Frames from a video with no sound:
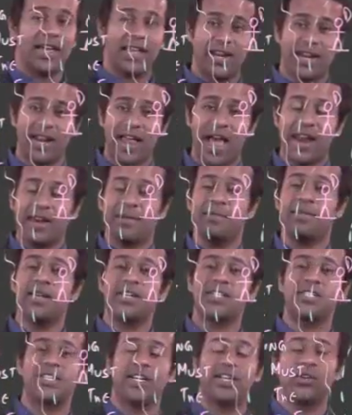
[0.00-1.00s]
in an
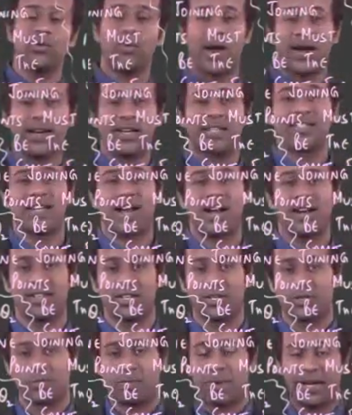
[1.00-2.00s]
animation to understand
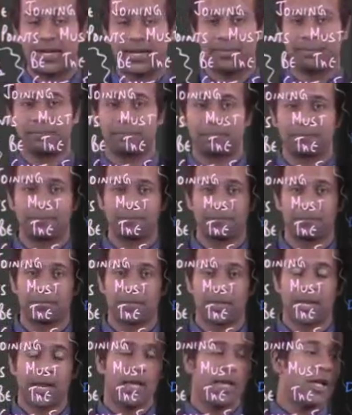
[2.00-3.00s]
this better.
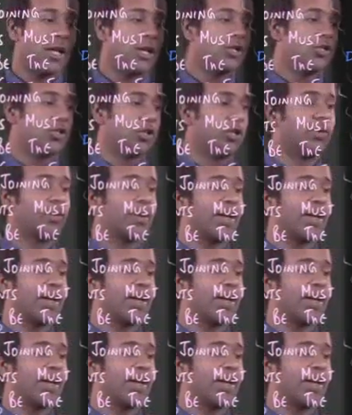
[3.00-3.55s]
So you